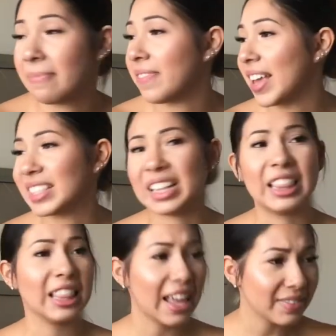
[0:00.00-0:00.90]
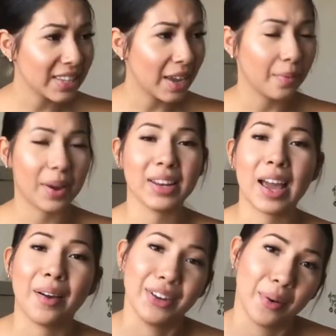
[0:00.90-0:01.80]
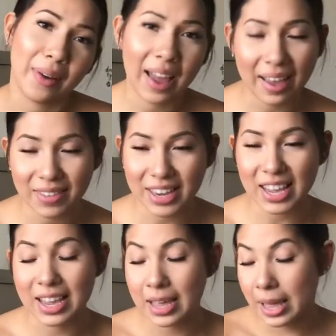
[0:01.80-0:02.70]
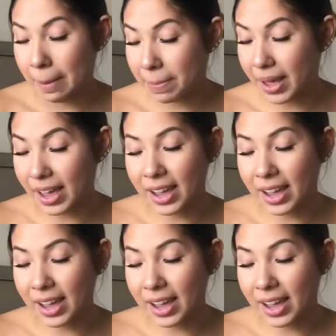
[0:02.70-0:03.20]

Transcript: Face loves it. Right now I don't have any, but